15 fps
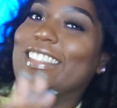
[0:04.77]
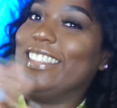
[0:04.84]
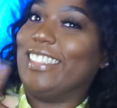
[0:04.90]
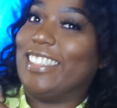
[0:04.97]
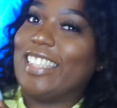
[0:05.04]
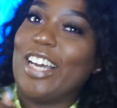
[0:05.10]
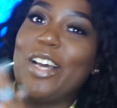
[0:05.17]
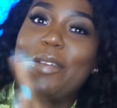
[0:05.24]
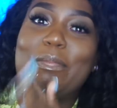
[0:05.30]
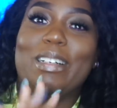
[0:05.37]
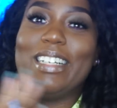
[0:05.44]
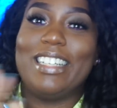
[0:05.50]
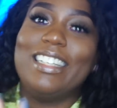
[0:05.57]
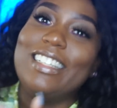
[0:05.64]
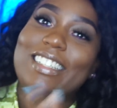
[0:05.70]

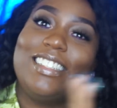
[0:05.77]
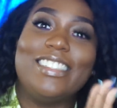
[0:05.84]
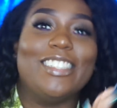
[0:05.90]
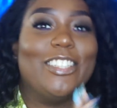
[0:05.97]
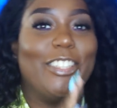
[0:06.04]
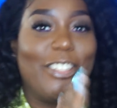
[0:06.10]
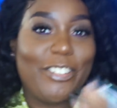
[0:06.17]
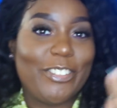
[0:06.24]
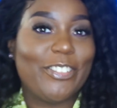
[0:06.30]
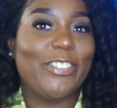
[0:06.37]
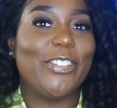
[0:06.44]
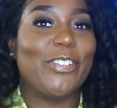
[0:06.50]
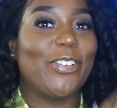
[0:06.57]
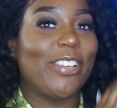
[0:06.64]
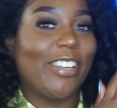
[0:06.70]
Summer,
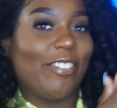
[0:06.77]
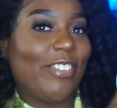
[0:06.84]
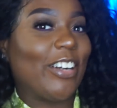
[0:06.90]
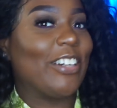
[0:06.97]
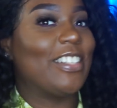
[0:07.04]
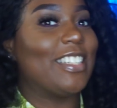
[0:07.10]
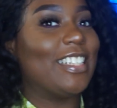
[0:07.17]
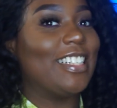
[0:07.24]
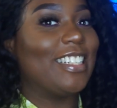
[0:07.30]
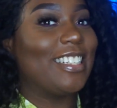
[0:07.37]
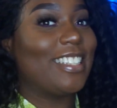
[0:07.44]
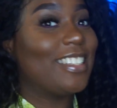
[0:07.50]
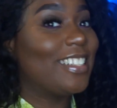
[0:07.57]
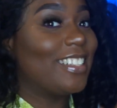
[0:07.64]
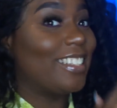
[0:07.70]
June 21st is